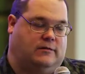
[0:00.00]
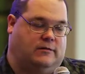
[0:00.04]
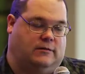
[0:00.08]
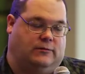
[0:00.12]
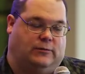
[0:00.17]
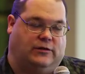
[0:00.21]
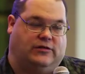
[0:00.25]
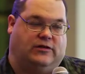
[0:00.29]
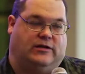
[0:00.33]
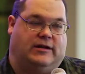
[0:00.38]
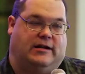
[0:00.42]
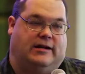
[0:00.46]

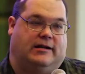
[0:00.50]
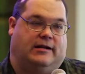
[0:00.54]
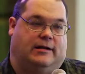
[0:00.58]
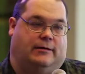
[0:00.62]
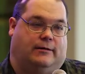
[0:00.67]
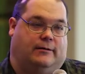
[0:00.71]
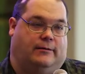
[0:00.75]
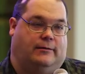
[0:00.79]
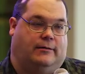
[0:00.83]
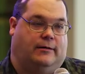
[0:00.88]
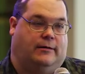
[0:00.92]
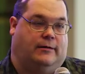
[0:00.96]
what you get in
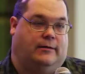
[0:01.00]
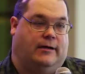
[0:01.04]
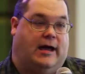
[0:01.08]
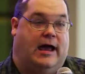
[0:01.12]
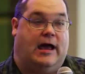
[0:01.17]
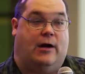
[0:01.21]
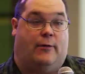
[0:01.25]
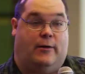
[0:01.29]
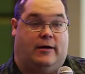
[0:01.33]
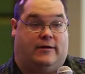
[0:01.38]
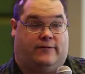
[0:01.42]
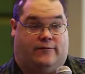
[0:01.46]
an
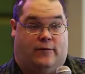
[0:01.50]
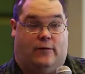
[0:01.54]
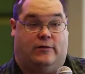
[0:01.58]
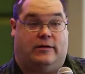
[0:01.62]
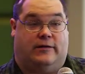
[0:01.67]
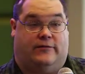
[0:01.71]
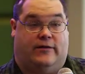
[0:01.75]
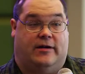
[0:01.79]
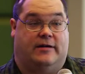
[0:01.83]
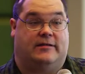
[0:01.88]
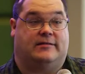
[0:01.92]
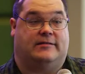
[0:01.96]
iOS phone
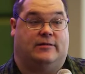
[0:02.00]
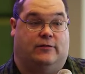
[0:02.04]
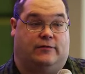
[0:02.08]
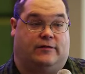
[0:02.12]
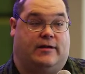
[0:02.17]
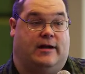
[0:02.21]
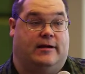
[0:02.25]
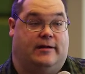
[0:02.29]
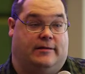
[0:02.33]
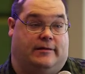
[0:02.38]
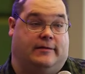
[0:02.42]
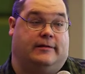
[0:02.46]
device, those
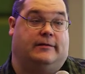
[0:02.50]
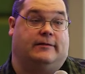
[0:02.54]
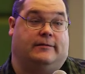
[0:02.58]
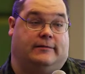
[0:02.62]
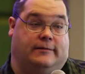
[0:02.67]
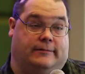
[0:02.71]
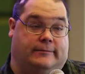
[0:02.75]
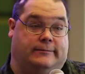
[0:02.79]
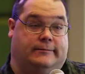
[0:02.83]
kind of things.